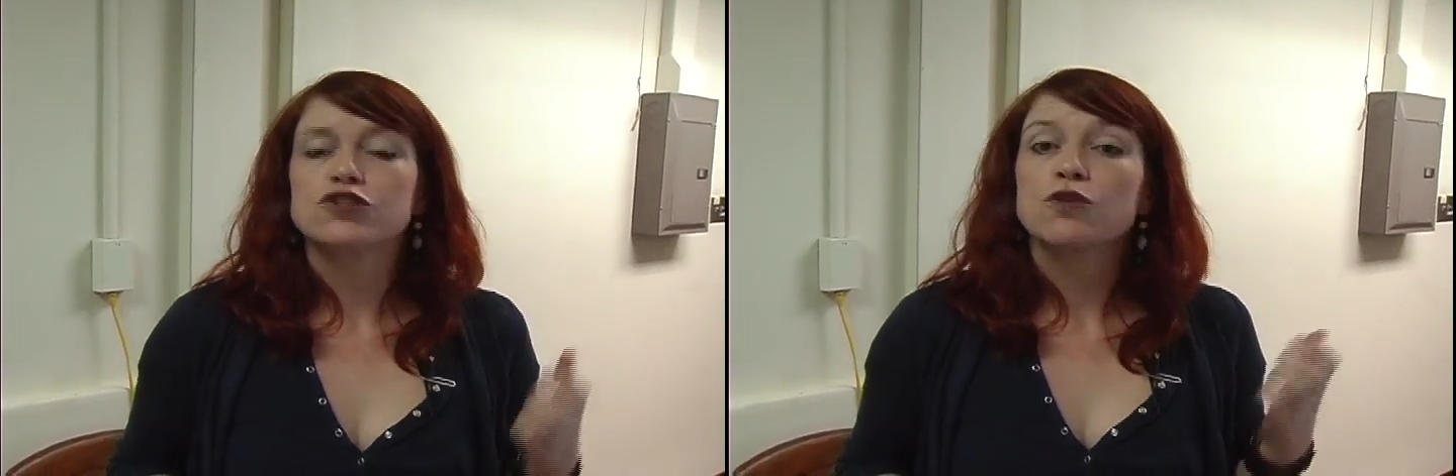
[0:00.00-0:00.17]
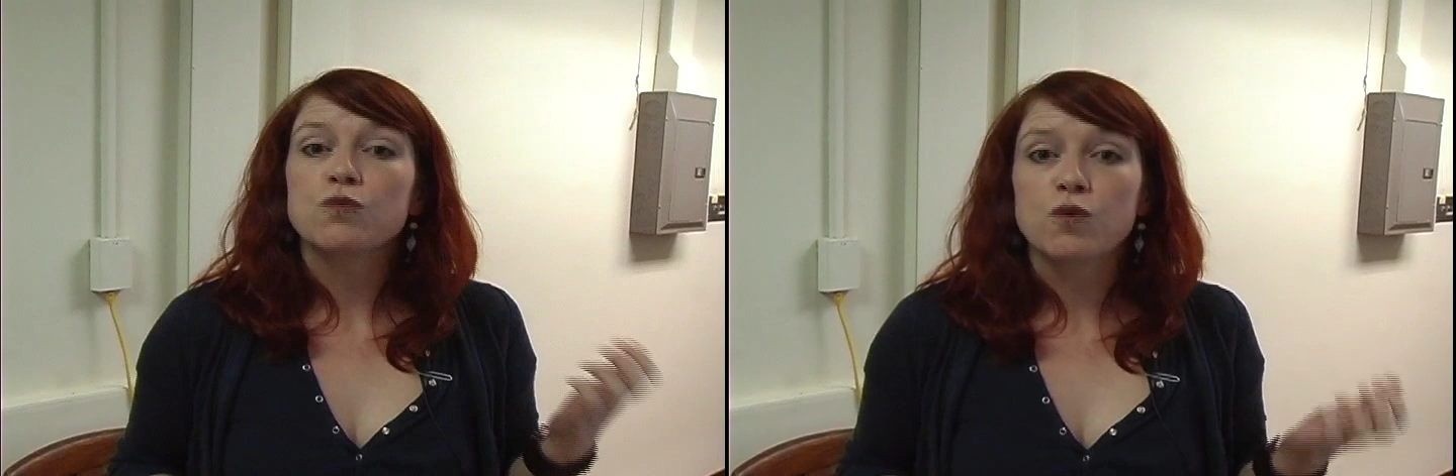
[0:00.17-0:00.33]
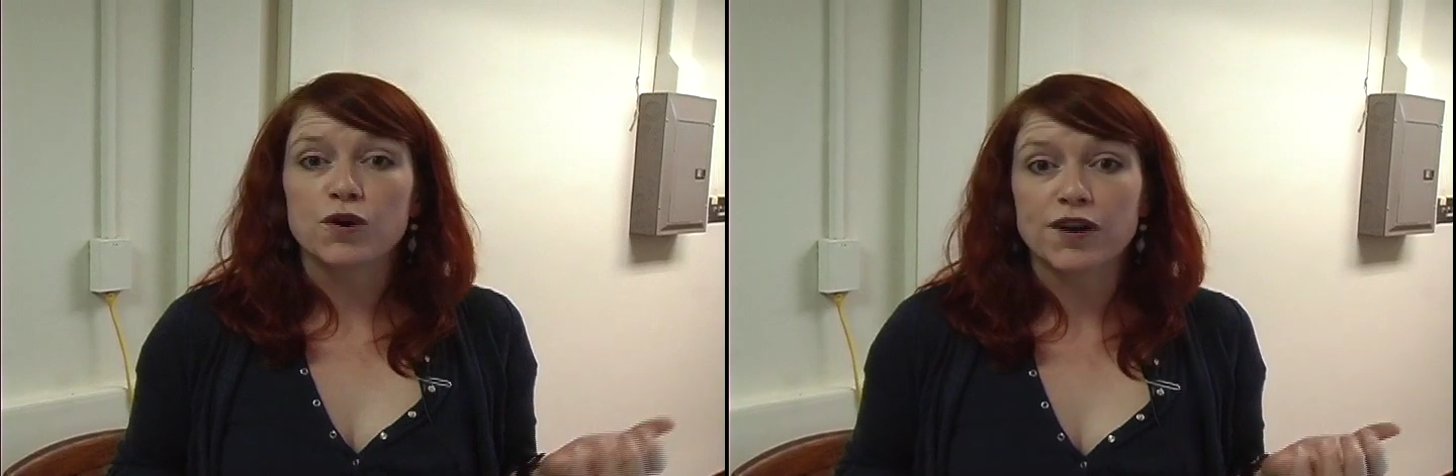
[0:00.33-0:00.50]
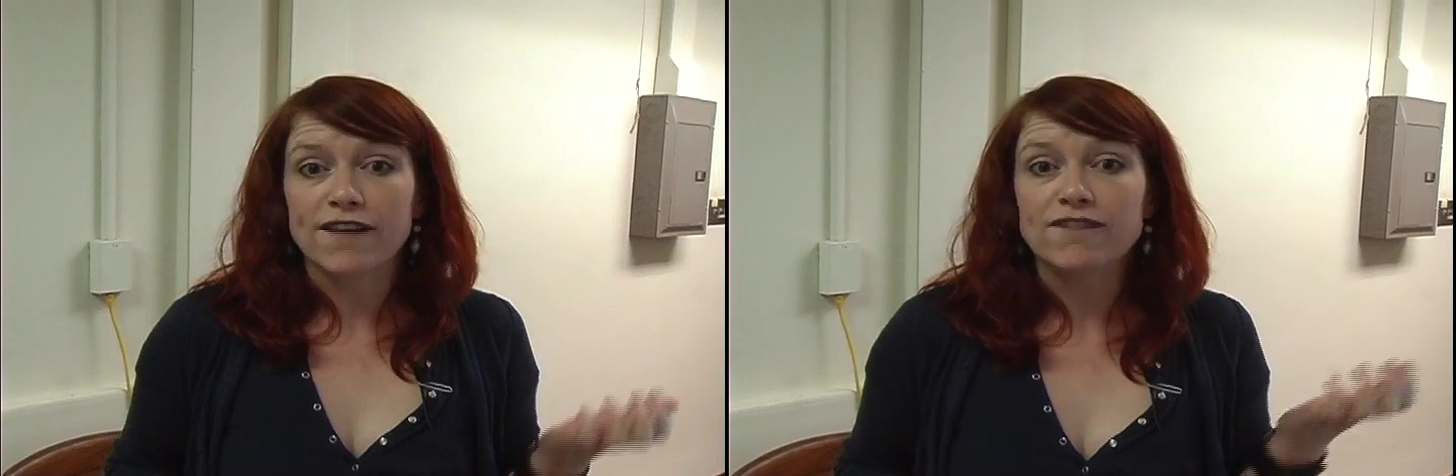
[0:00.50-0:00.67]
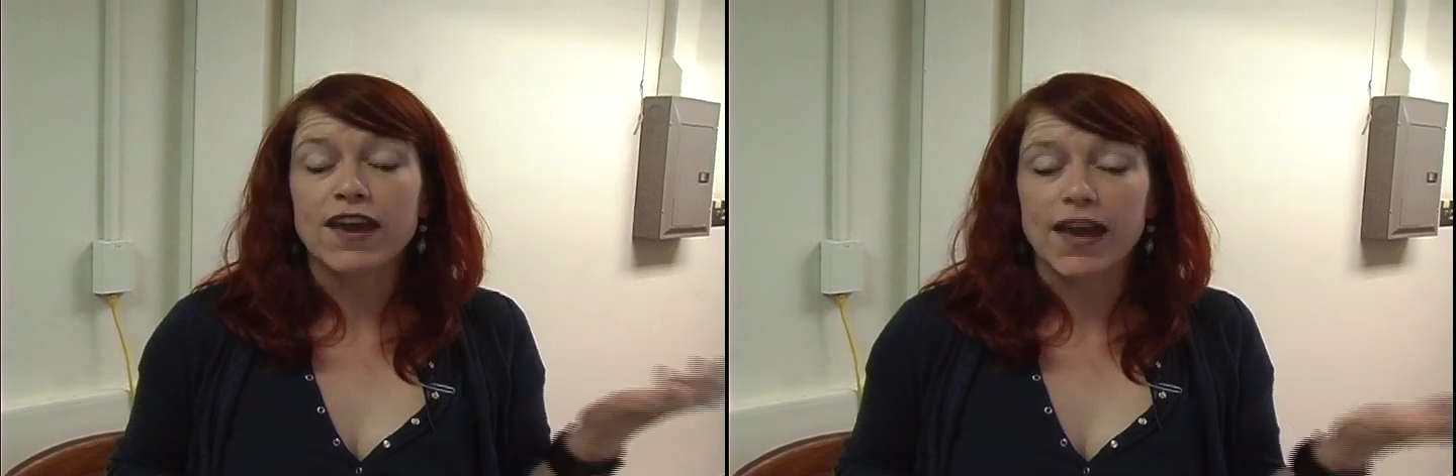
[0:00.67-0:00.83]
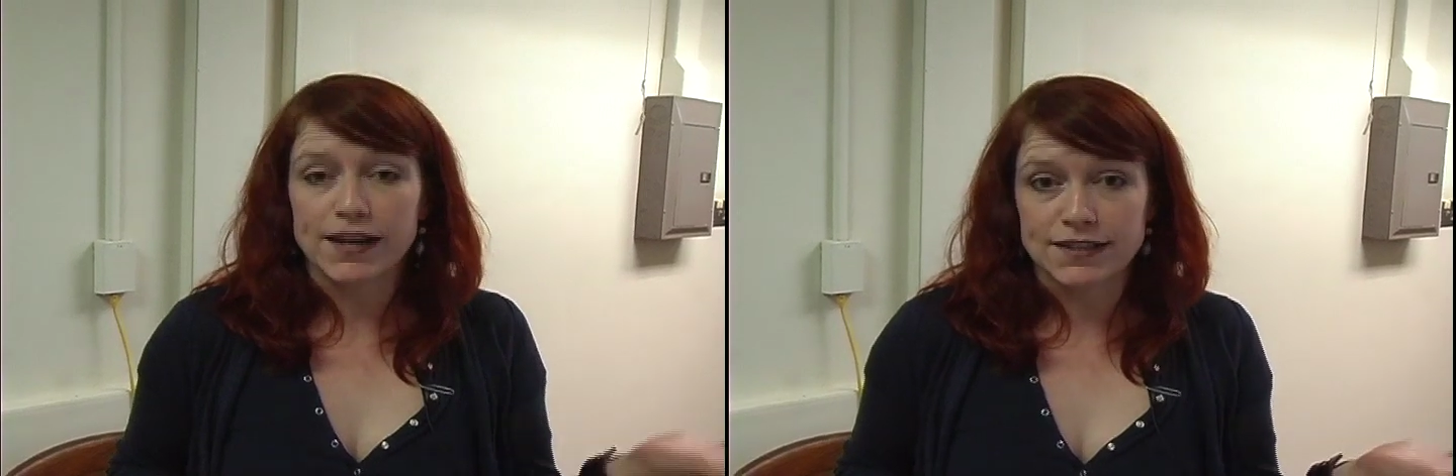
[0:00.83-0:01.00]
the war in
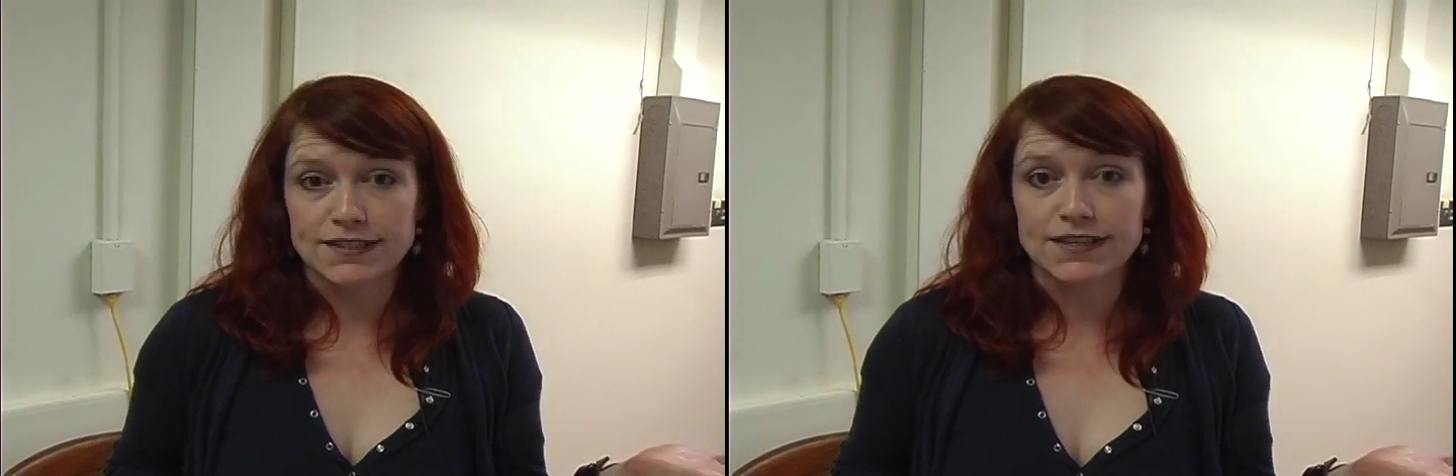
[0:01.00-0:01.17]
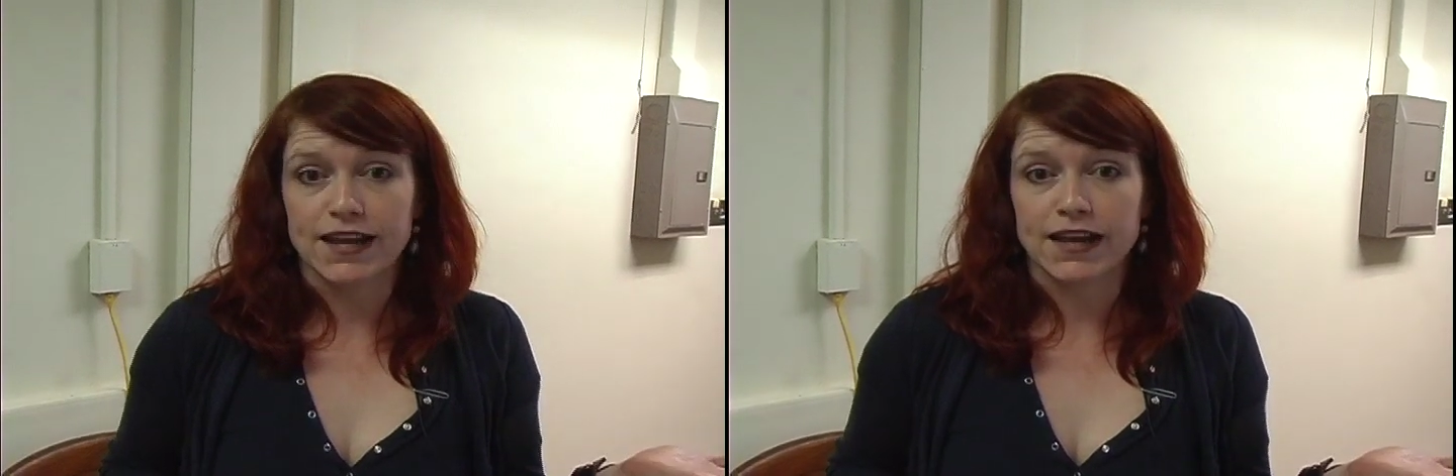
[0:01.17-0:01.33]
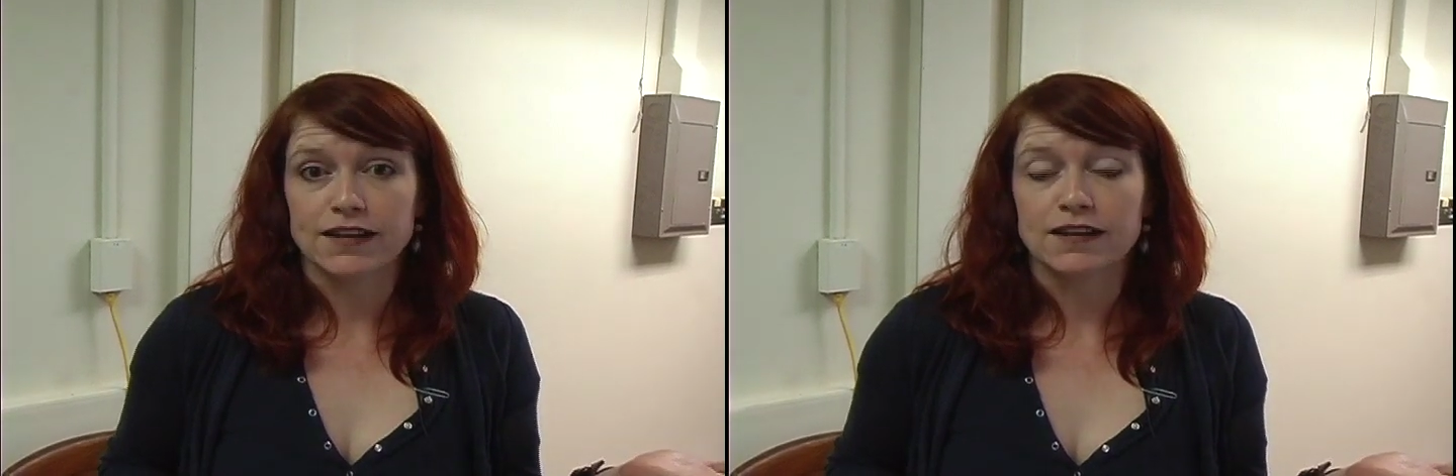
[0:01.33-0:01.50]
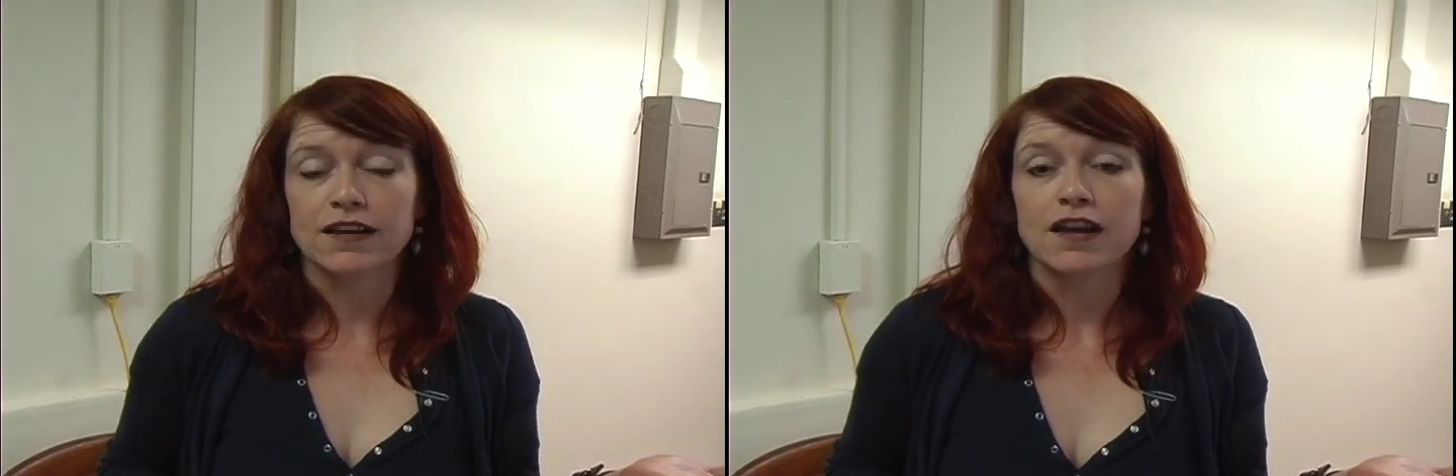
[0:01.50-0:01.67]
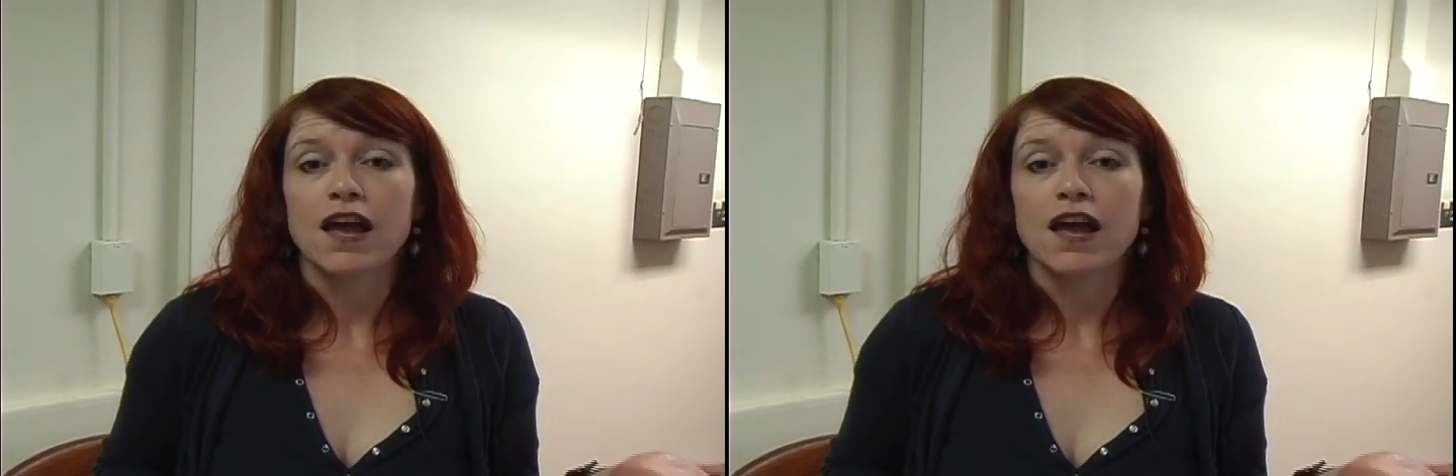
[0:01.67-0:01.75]
Afghanistan